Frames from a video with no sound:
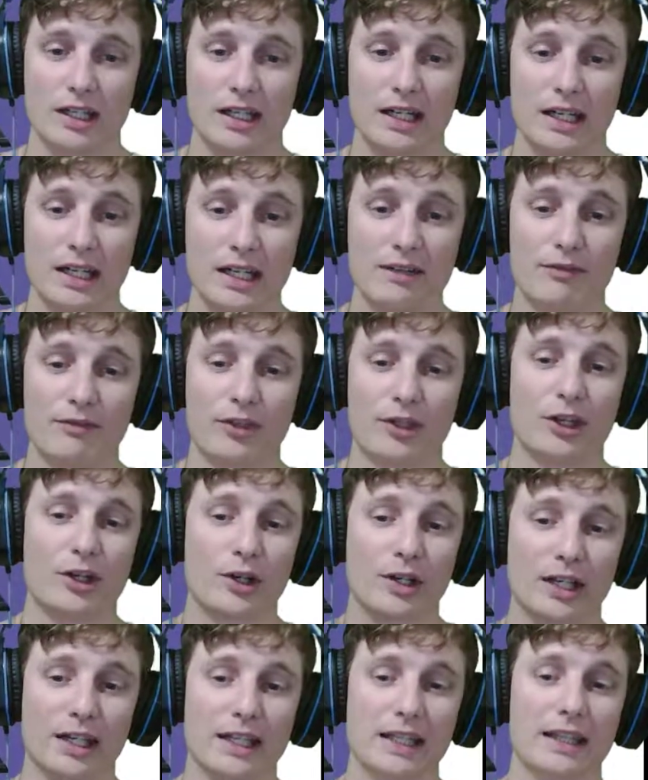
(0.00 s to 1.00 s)
if they're
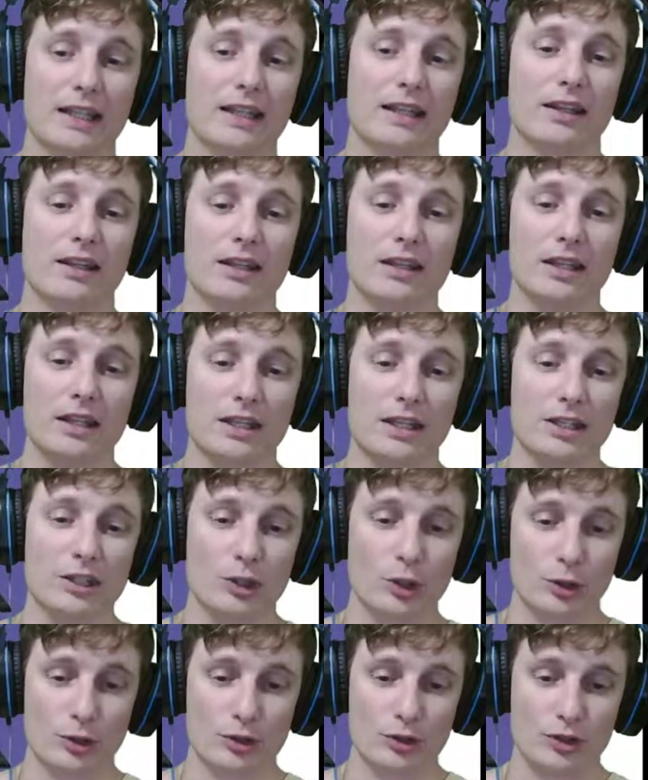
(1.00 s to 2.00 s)
in
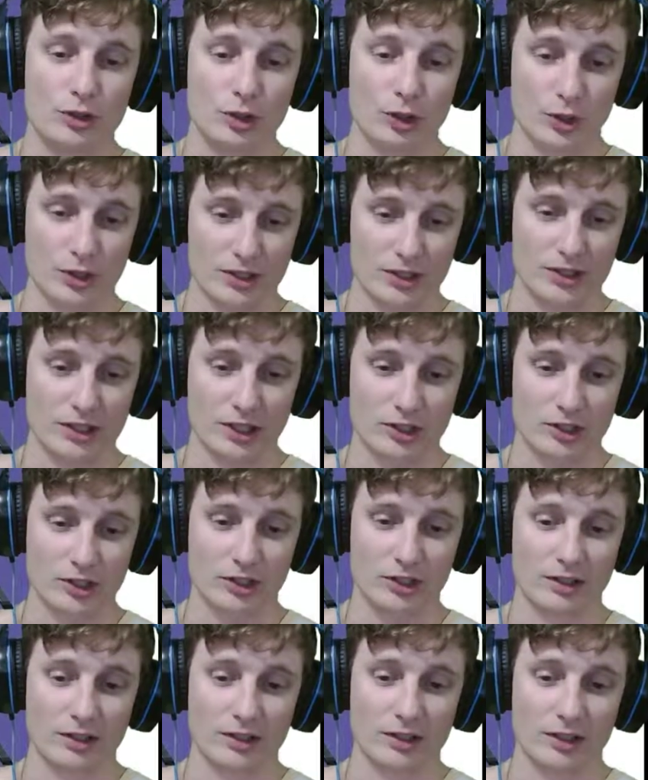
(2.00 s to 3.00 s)
your
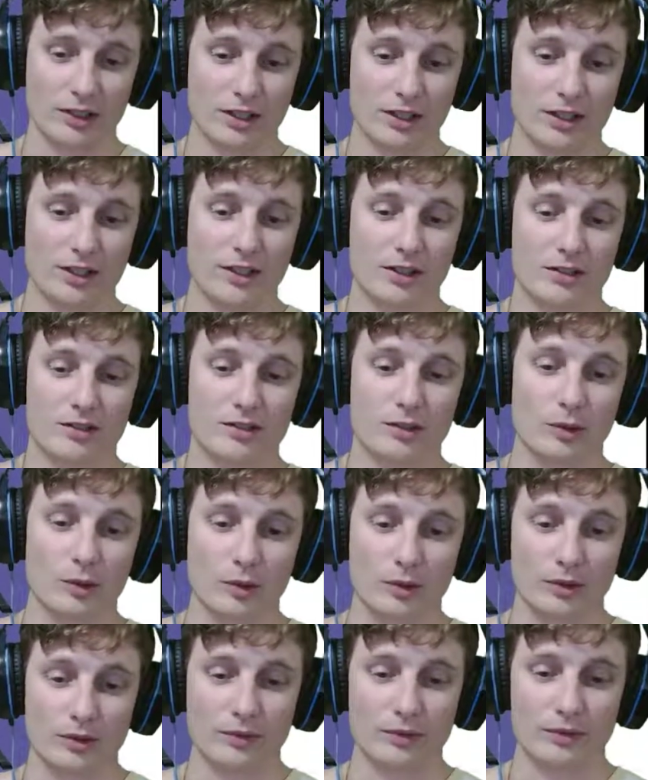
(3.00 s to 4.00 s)
jurisdiction. So
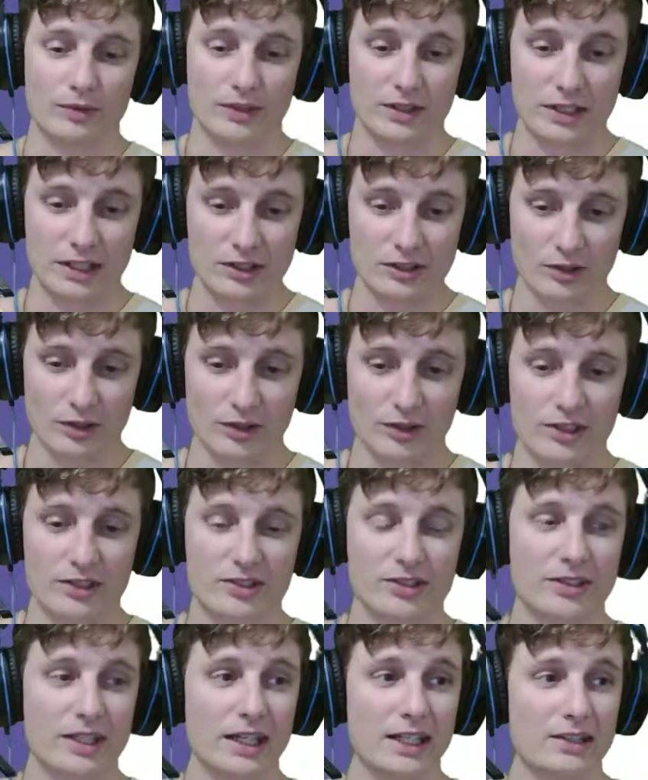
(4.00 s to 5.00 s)
these are all the
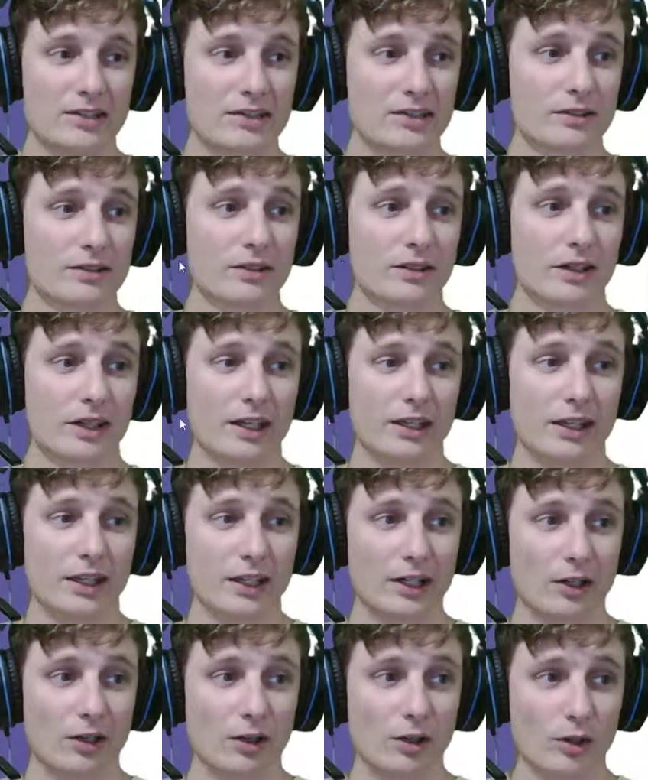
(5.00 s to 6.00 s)
states, and
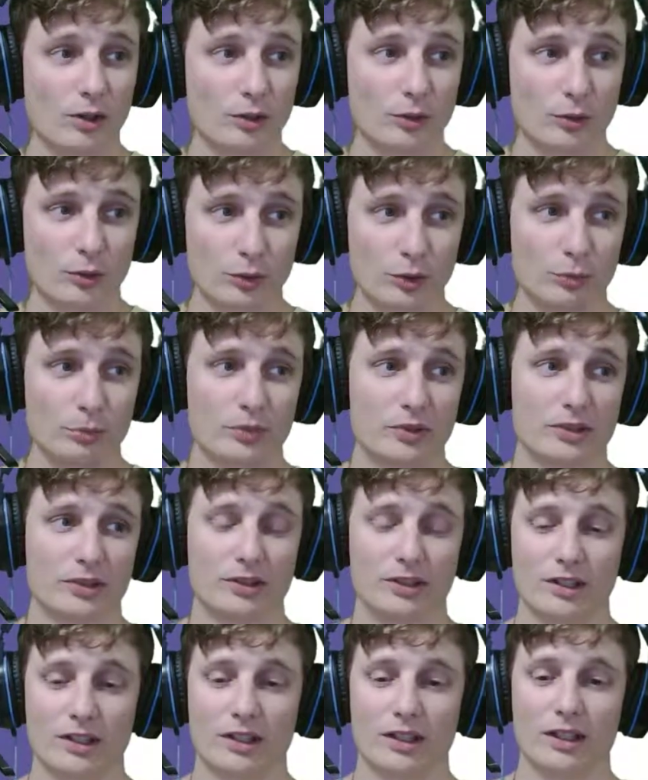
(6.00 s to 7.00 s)
they're all grouped.
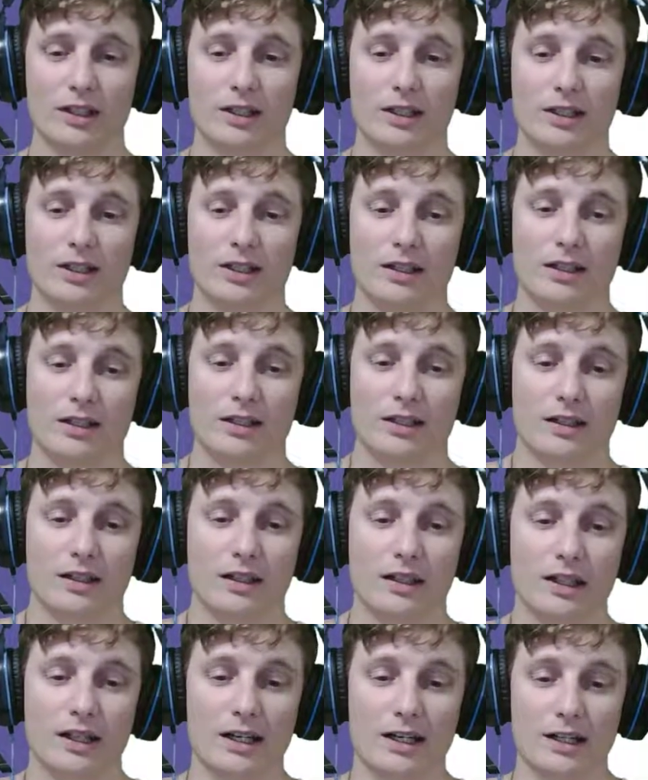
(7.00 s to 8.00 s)

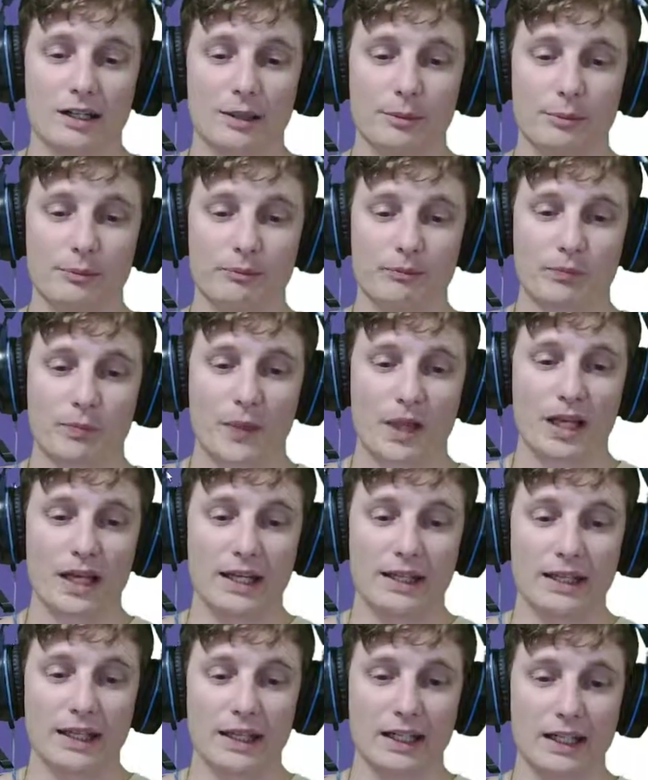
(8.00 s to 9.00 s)
And
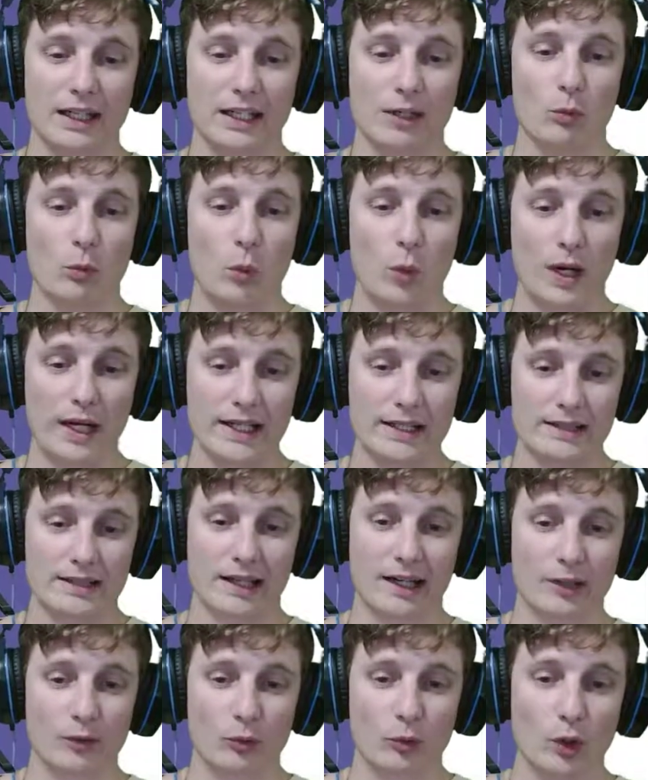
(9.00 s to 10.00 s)
then in white,
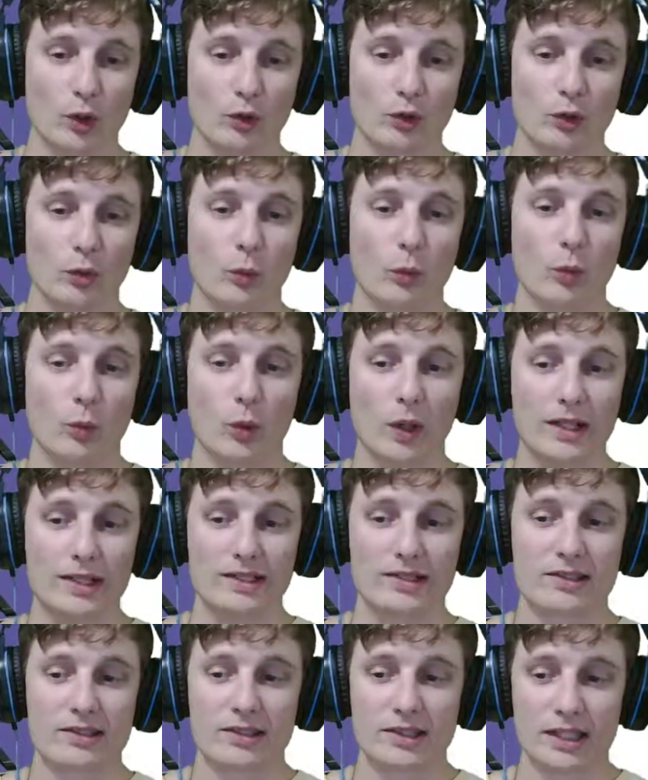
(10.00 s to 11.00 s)
I wrote what
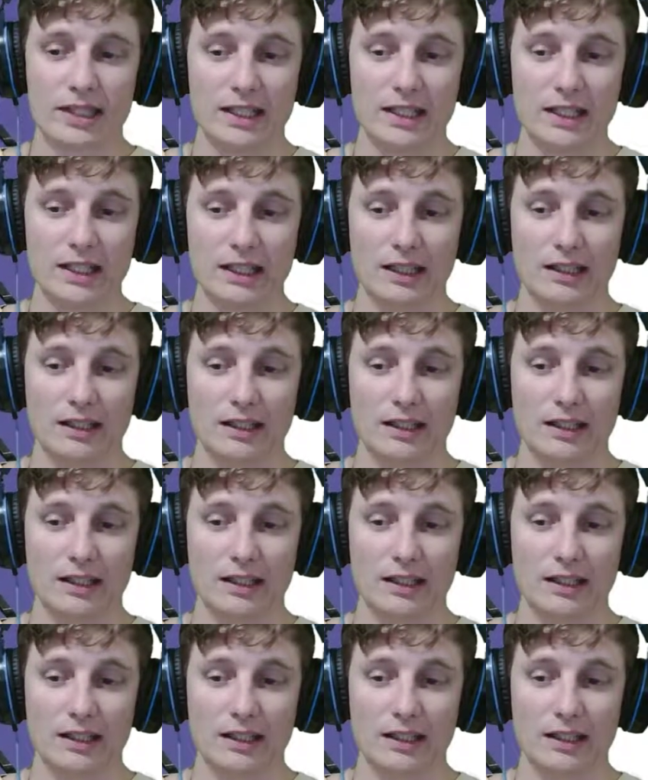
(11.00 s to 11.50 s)
city